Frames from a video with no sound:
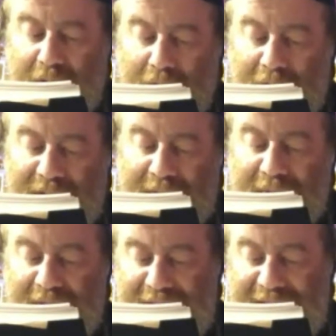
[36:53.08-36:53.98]
all the
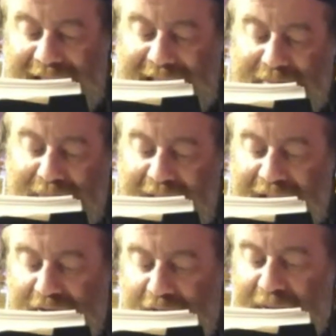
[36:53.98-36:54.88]
bread is
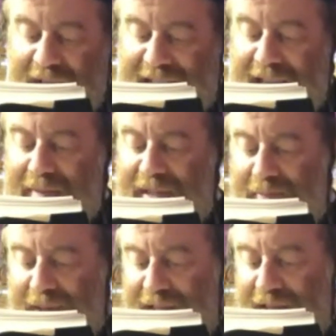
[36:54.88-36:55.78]
baked from the same
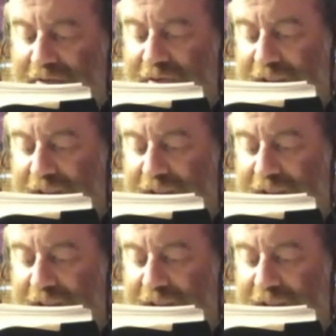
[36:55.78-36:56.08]
species of